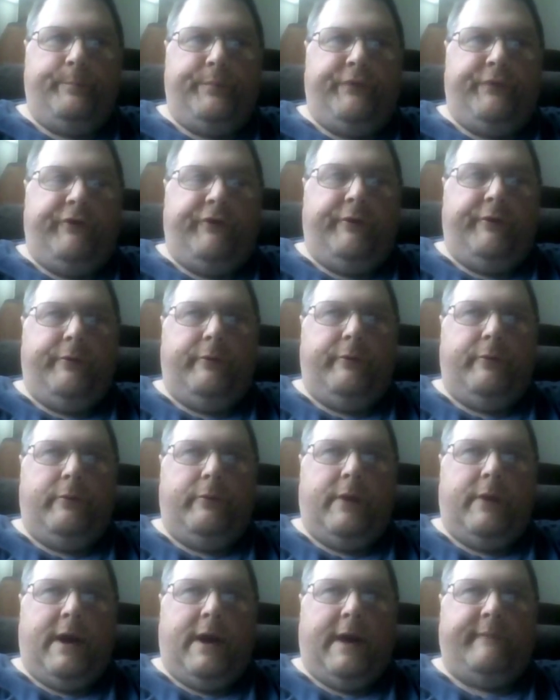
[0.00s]

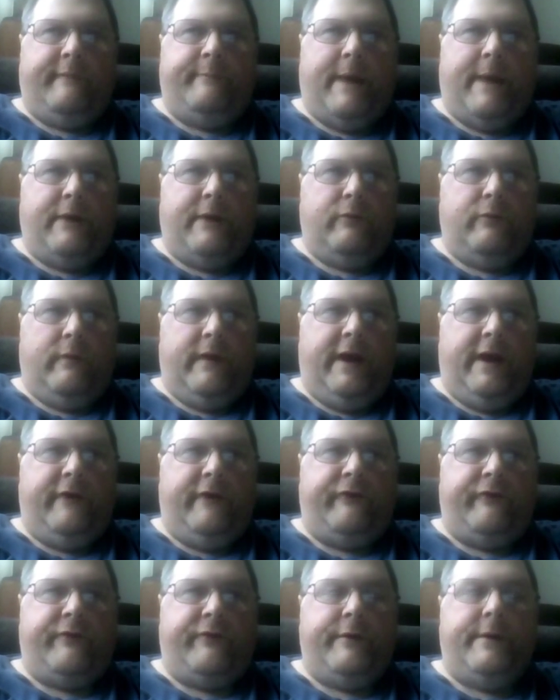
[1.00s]
to have been
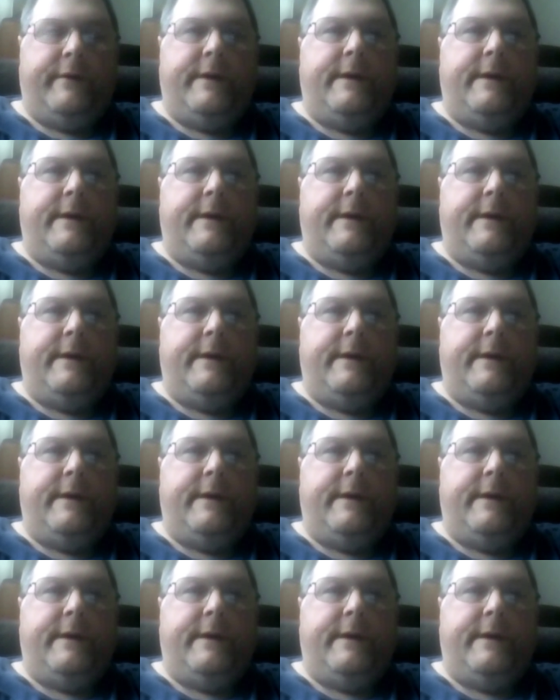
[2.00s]
released.